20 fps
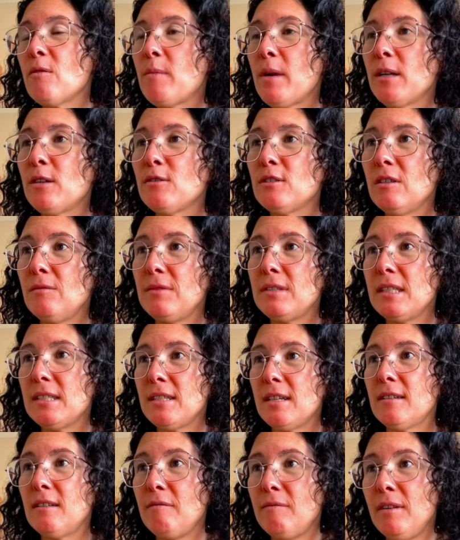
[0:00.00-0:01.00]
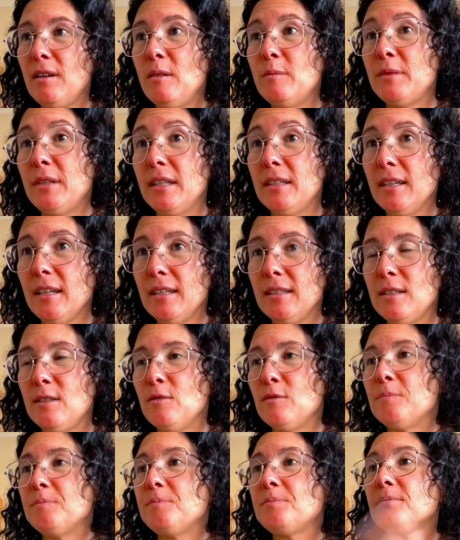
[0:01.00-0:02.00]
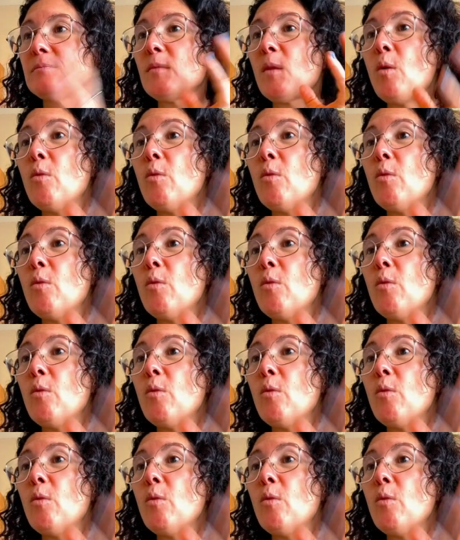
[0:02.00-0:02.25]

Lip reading: Our microservices are developed in Helidon.